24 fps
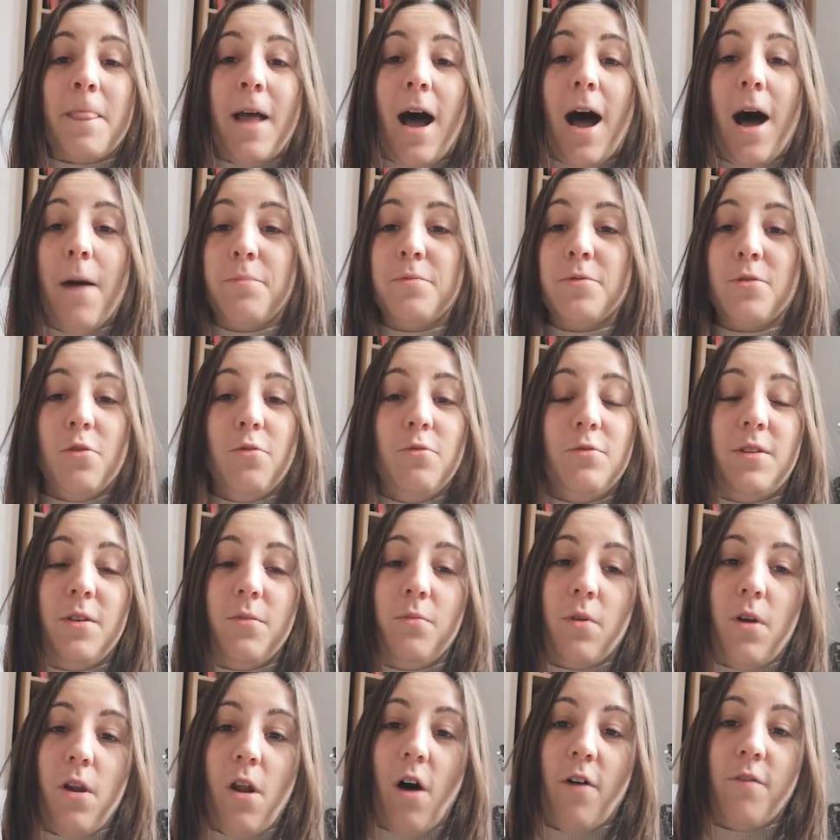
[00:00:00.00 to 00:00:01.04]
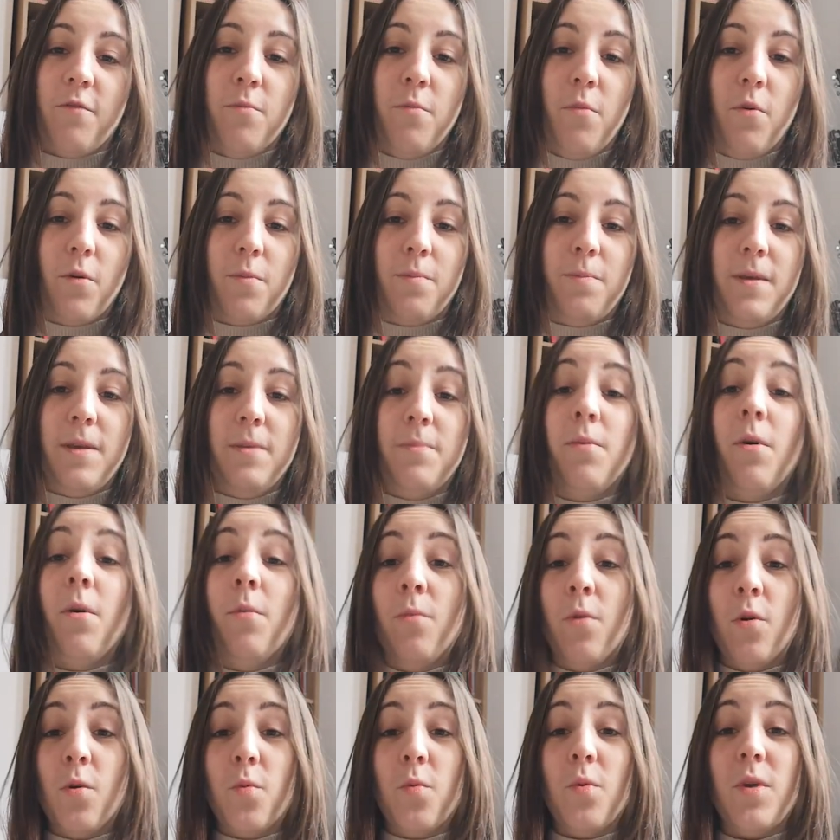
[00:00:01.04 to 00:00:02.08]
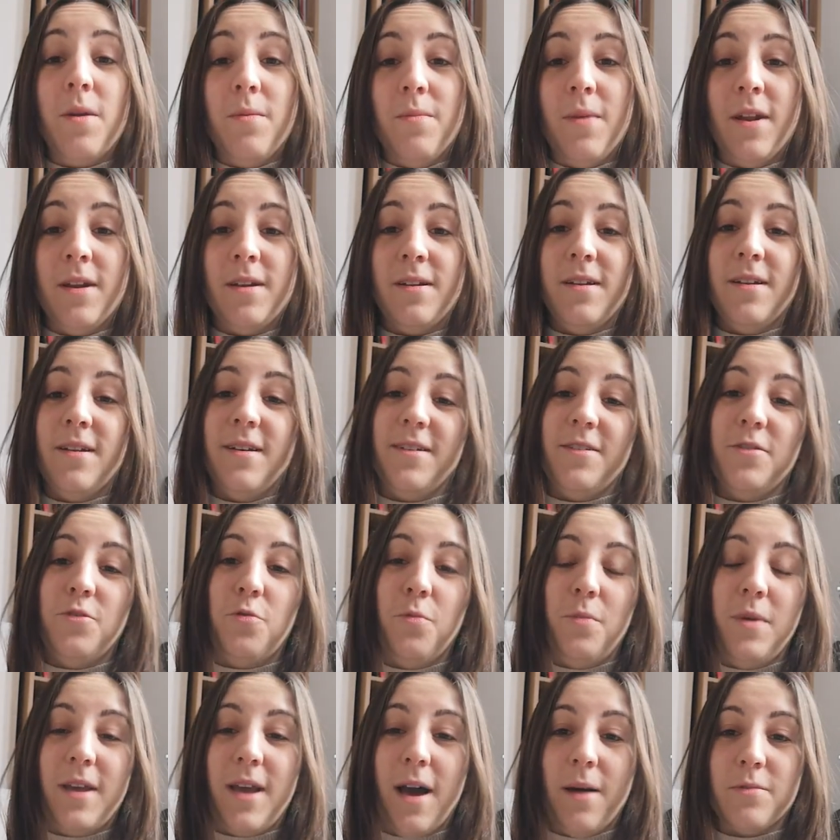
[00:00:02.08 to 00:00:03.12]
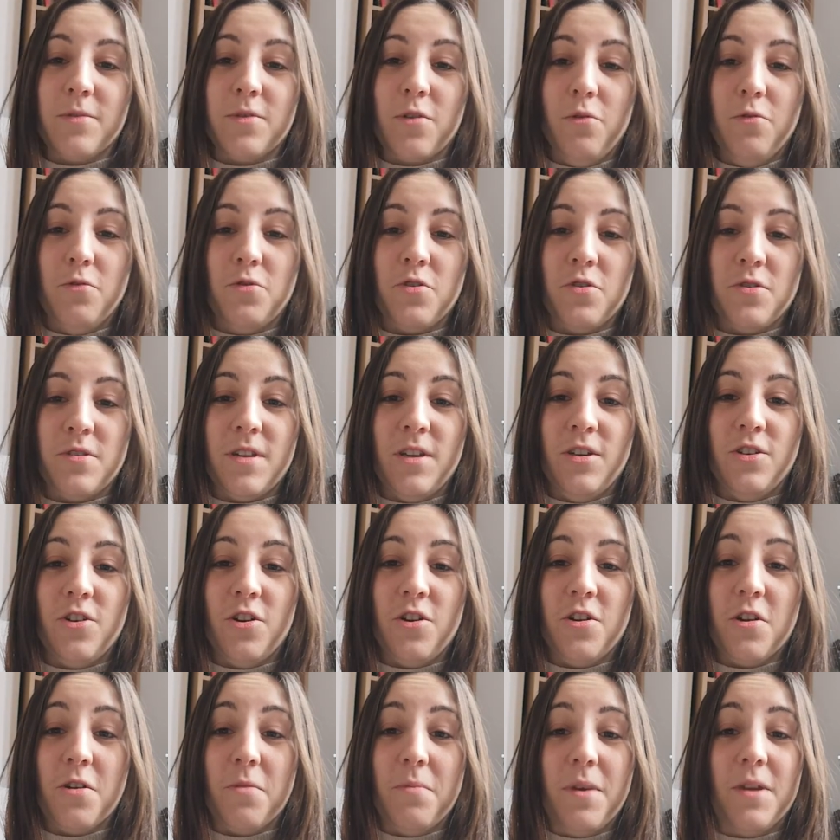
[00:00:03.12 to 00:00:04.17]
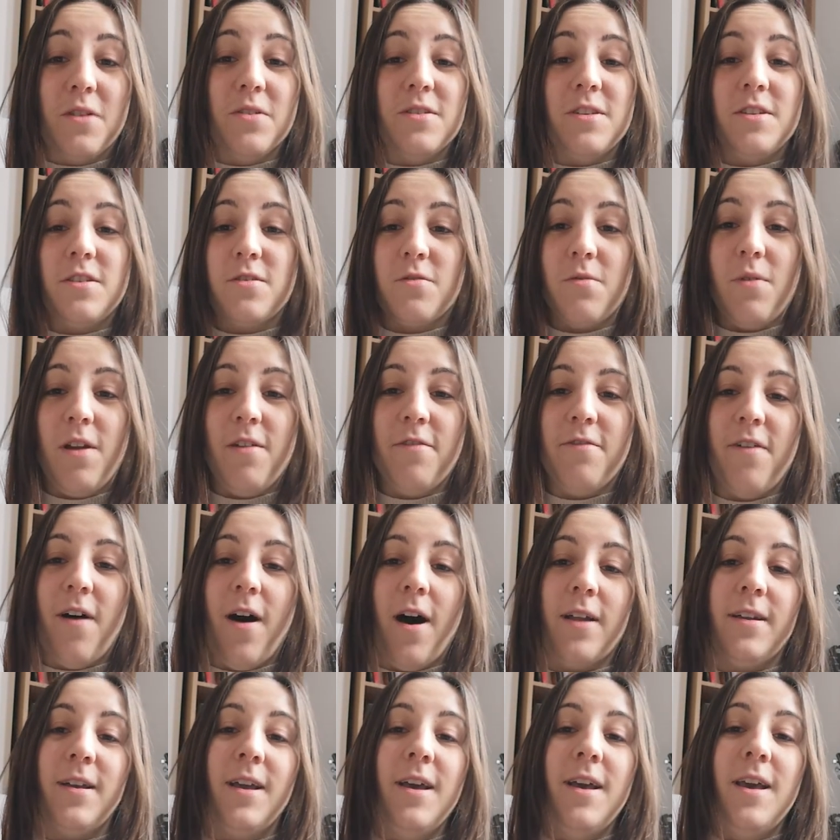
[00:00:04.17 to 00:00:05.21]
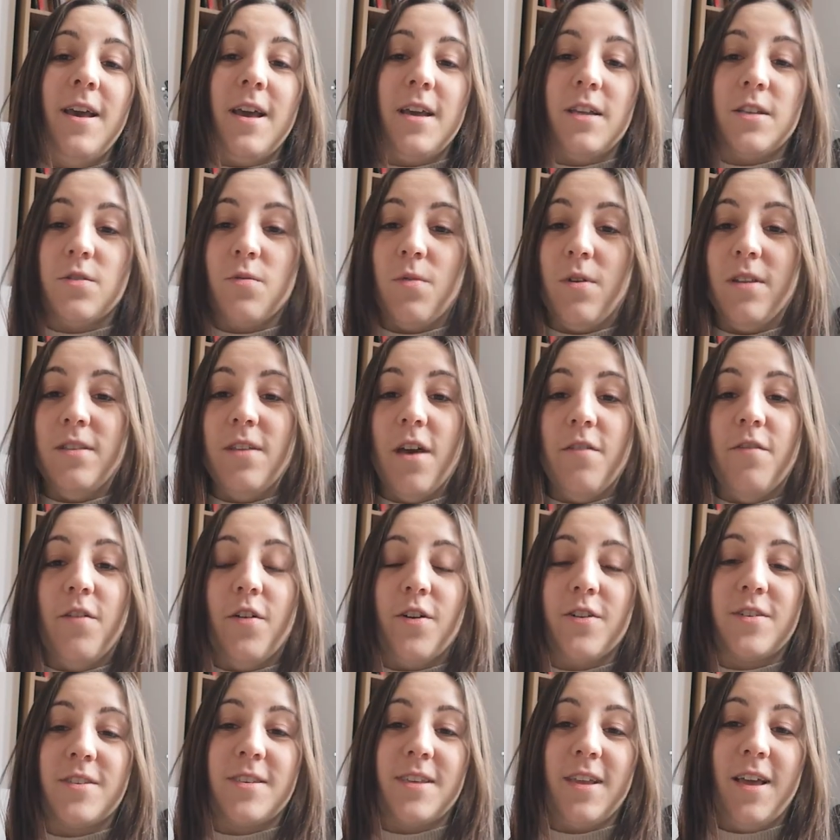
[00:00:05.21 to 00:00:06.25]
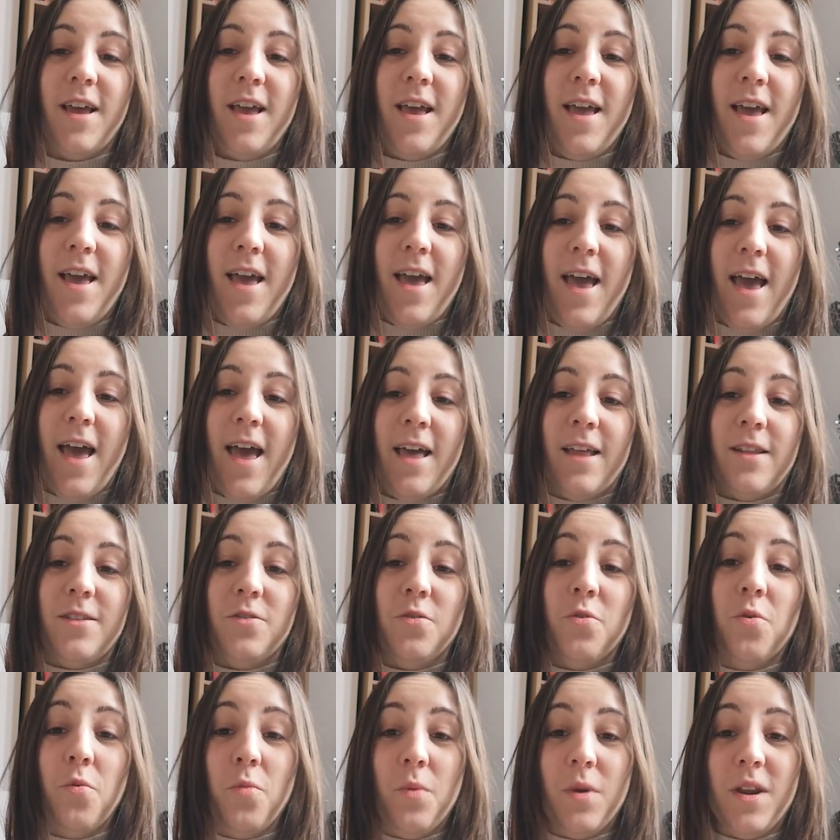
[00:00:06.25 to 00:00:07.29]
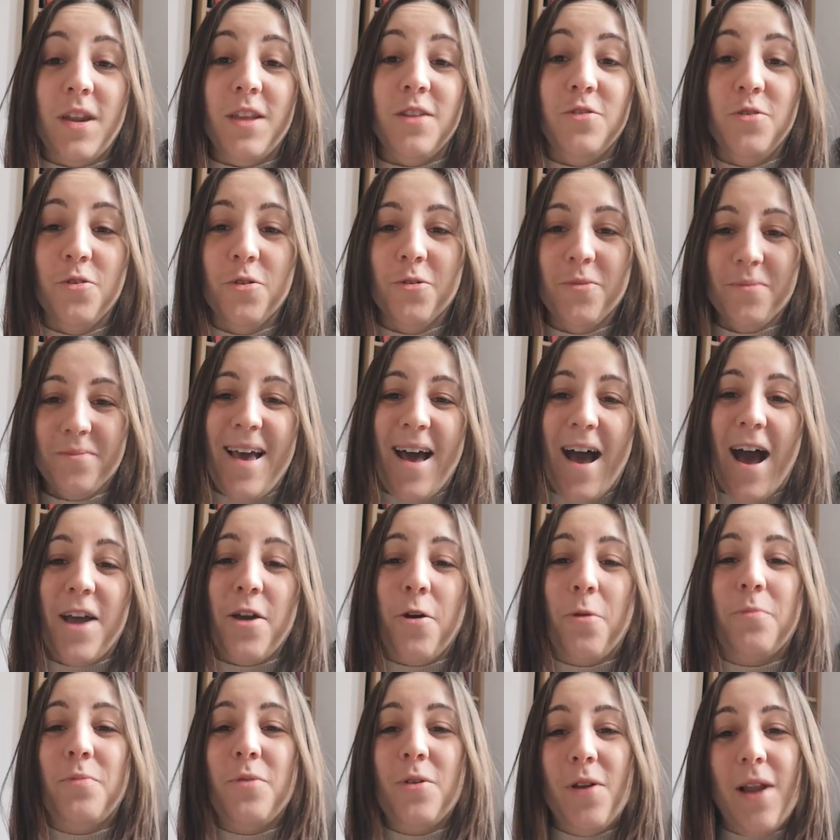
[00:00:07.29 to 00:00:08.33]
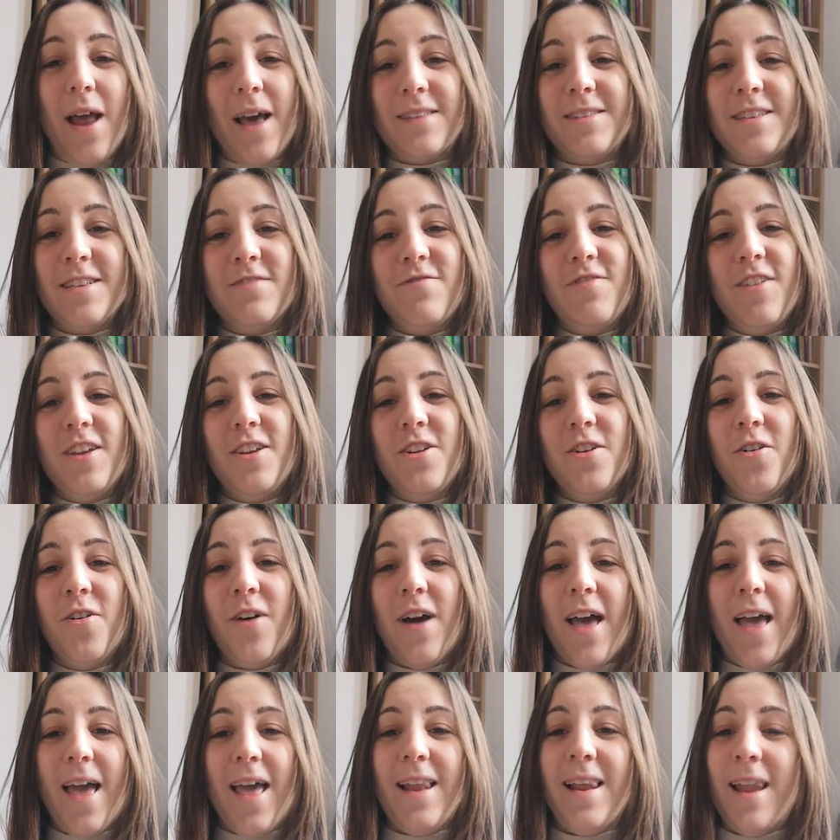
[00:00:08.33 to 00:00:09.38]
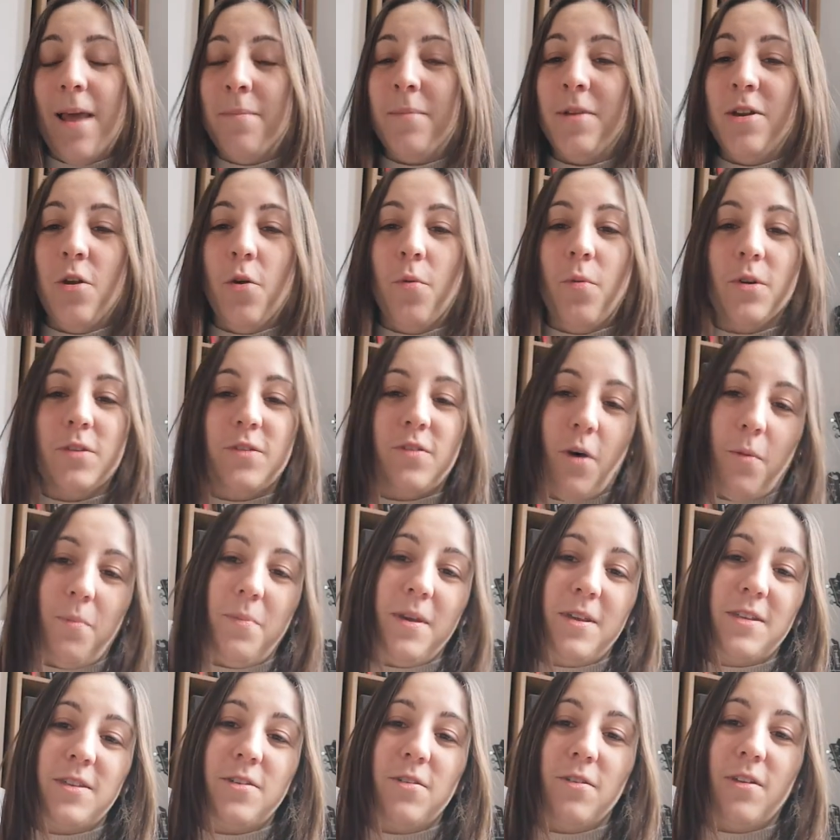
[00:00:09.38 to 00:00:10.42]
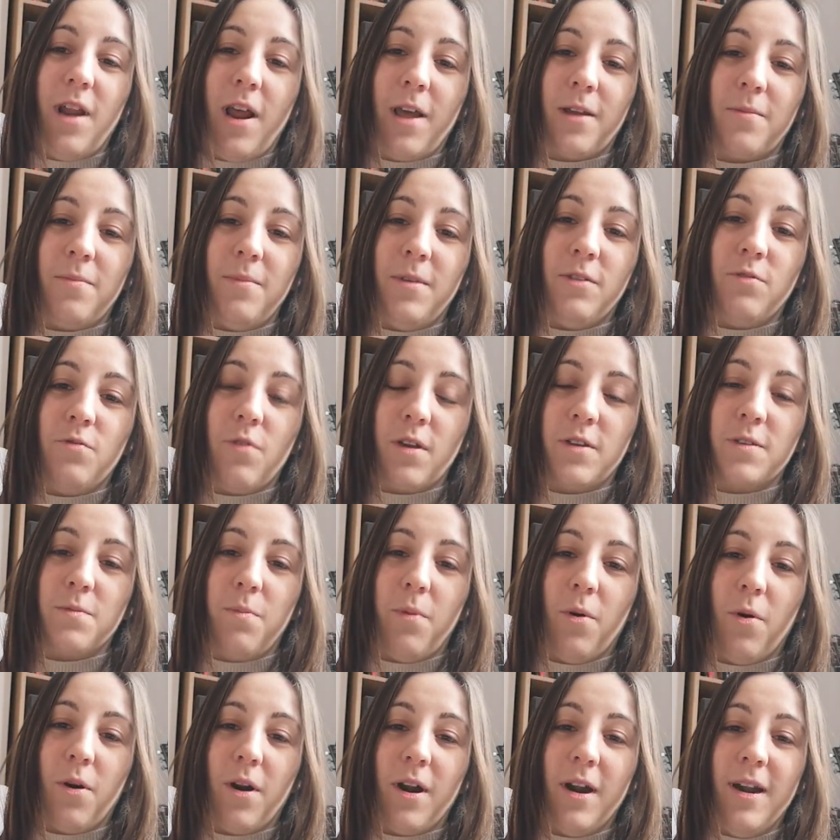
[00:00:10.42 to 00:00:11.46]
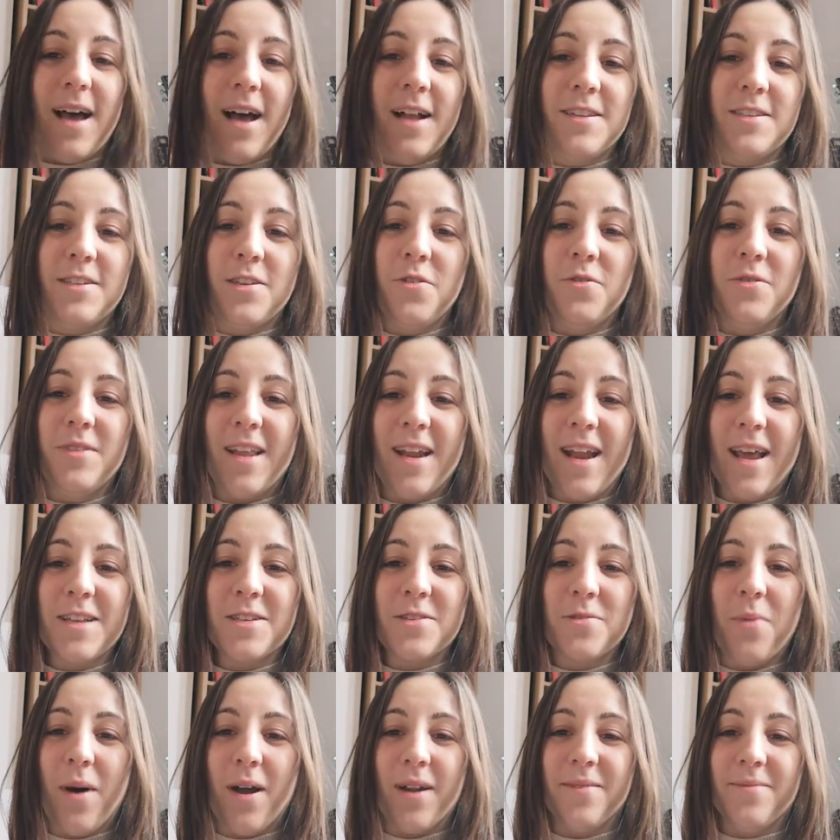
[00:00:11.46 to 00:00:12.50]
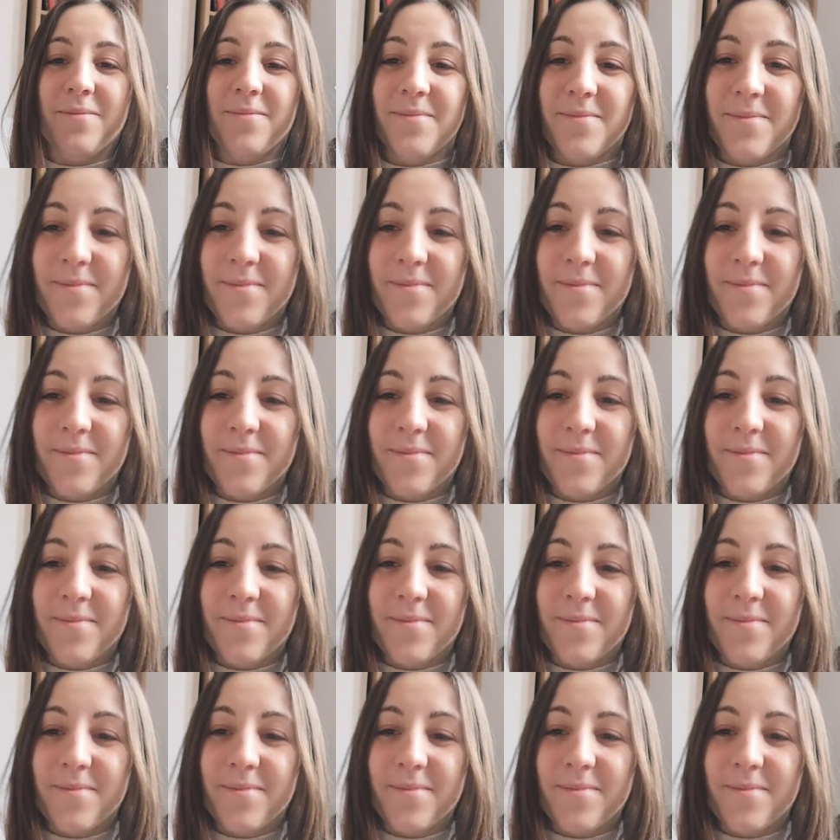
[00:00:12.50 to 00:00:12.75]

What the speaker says: Absolutely would love more people, more women to become solutions engineer because it's really fun, it's really diverse, and we need you. I hope you like this video. Let me know what topics you'd like me to explore. I'll see you in the next one.